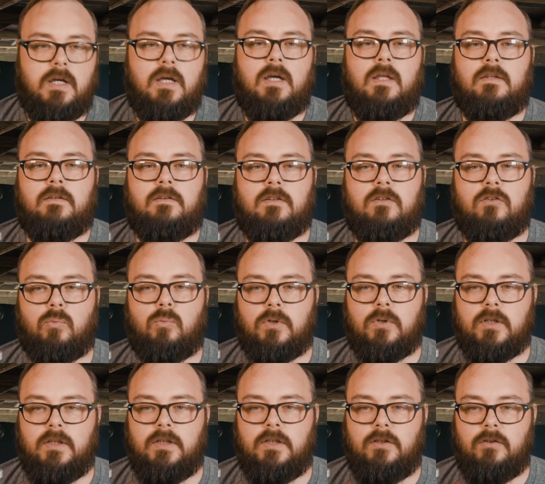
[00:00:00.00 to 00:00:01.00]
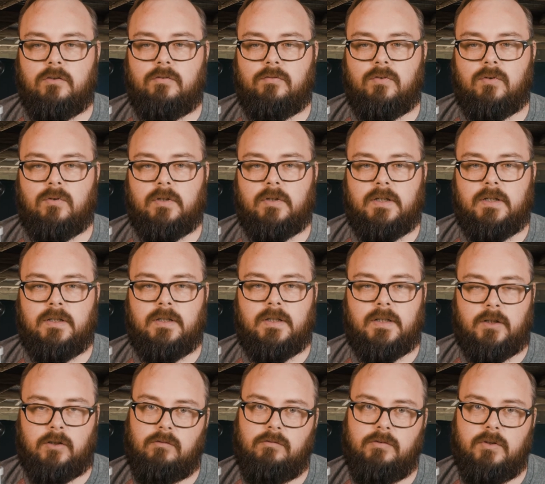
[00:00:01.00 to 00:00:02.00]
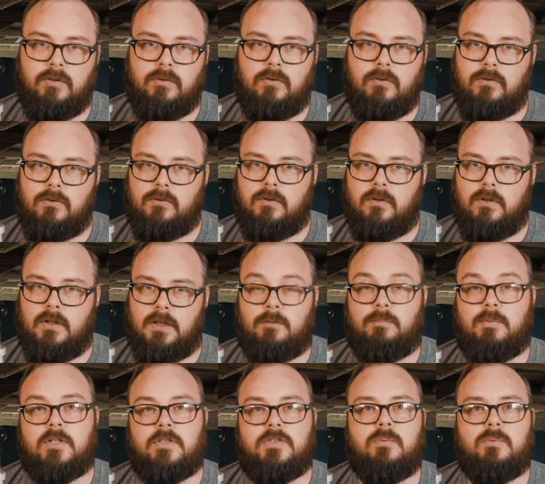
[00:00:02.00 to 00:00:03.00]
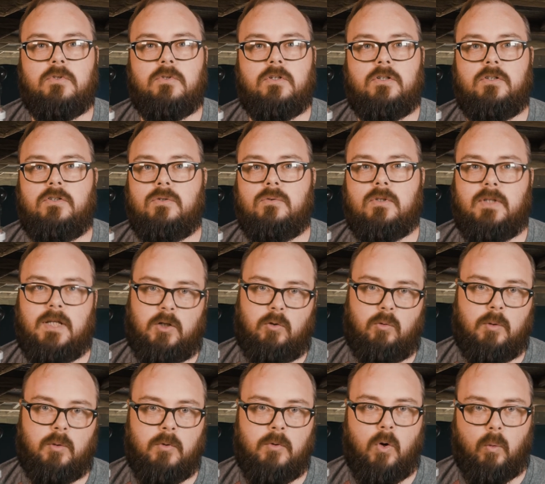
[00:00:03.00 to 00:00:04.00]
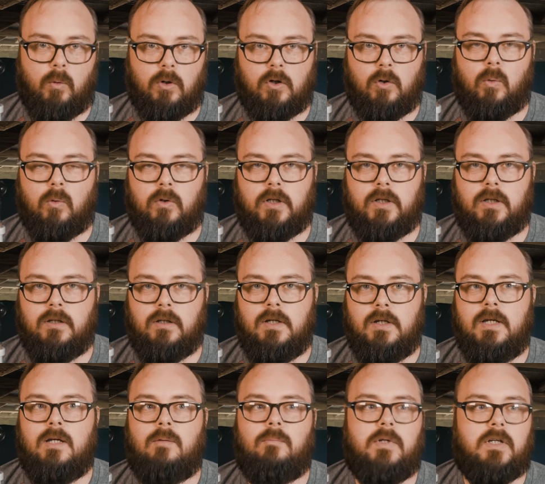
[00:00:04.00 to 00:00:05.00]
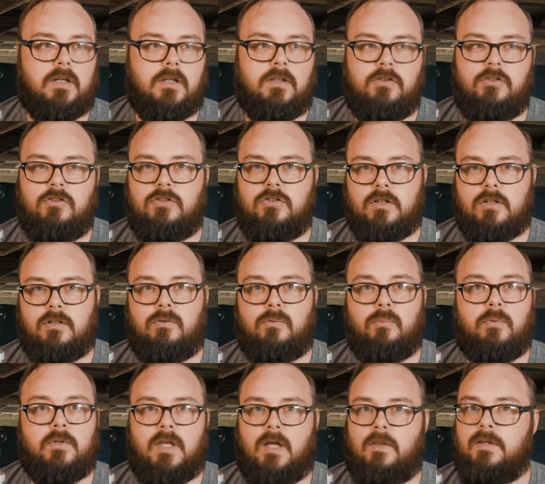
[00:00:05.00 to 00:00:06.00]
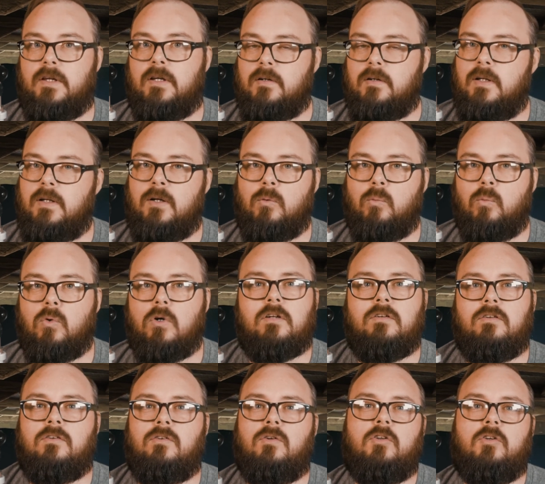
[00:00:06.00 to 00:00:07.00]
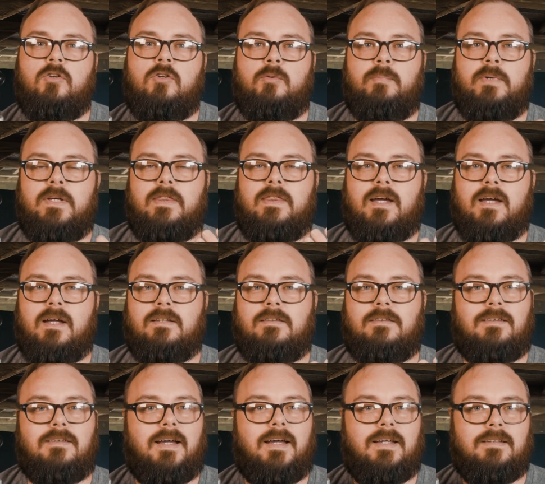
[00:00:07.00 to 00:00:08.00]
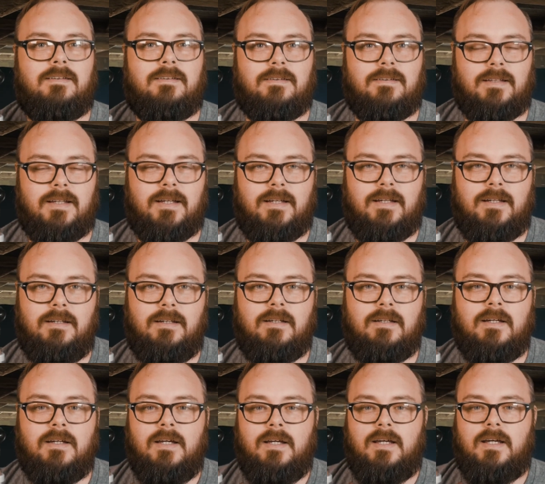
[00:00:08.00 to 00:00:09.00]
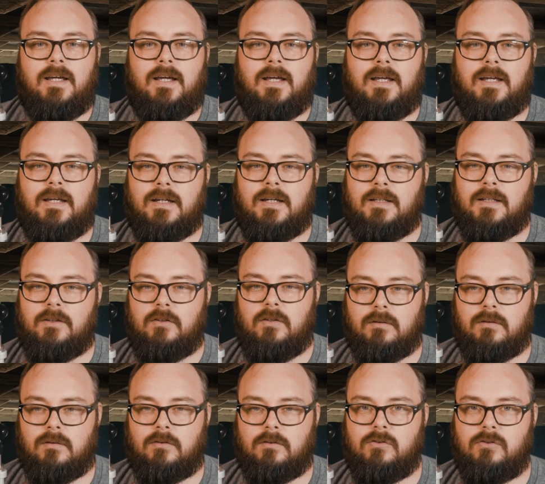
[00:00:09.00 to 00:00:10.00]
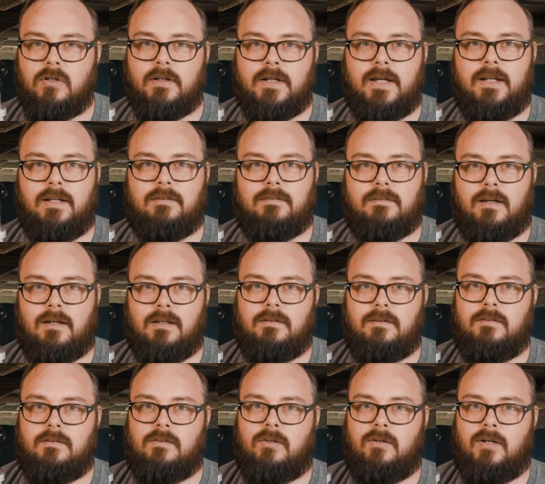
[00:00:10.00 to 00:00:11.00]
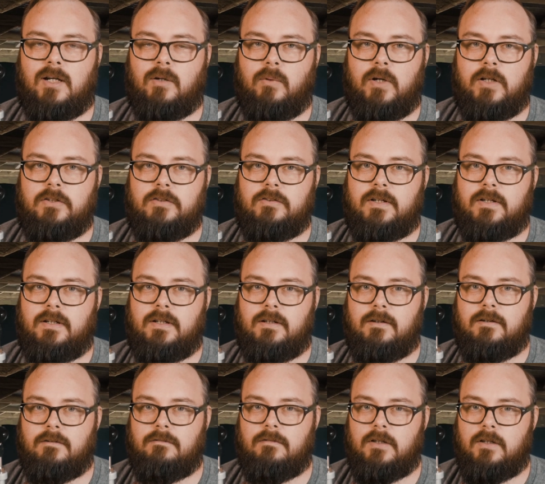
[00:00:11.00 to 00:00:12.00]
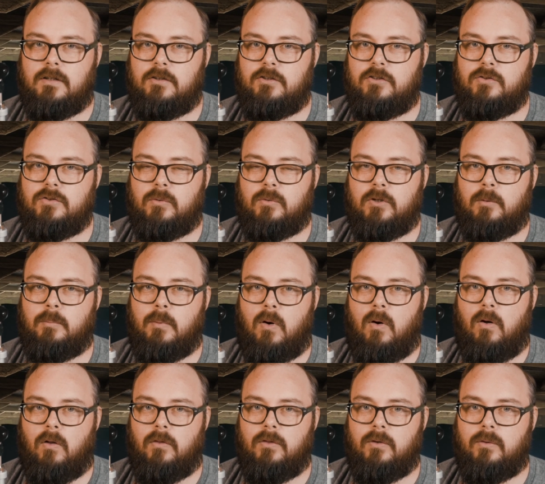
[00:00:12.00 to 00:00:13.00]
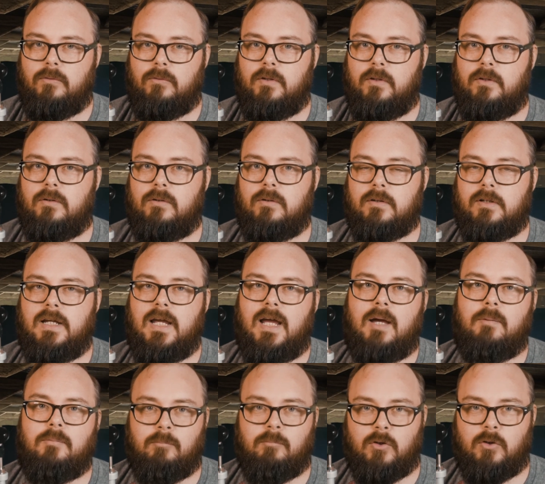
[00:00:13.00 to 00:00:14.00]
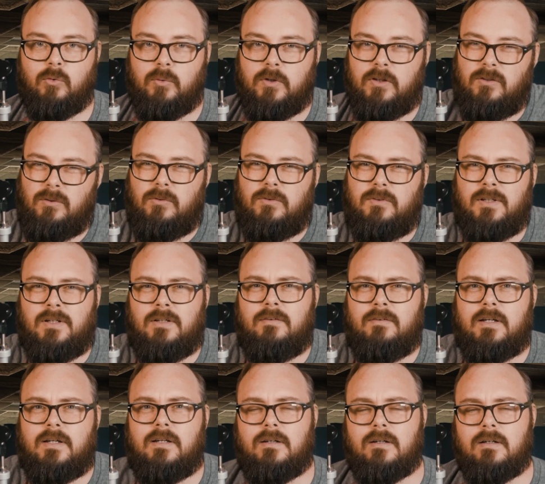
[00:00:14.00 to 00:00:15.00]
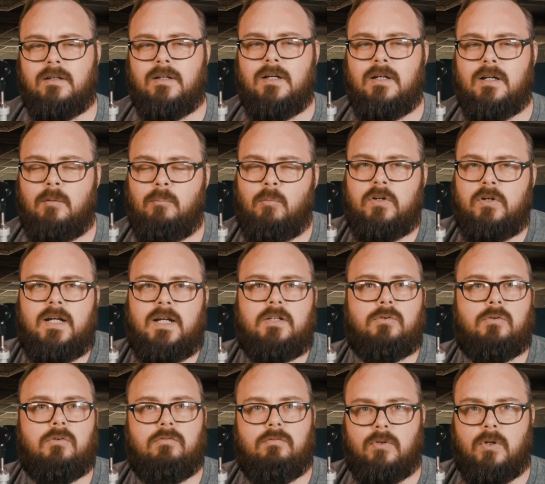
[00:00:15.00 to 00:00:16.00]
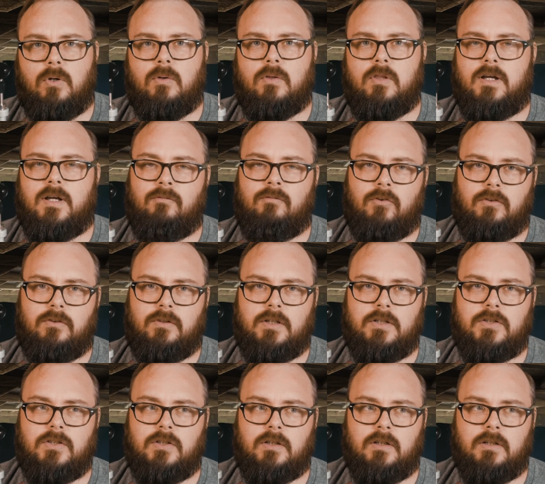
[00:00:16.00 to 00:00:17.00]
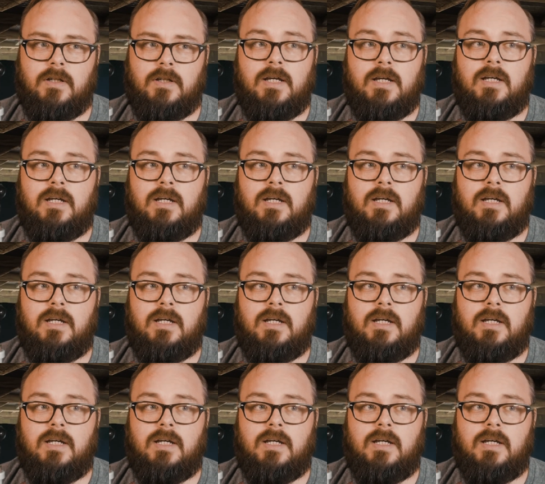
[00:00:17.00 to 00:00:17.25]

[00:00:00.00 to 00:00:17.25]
This is really useful in interviews, especially when they're doing like a remote recording, because just with how the internet works, there's always going to be that slight delay. And truncating silence is a great way to just kind of shorten up all those little gaps in between. So it sounds like a more natural flow of the conversation.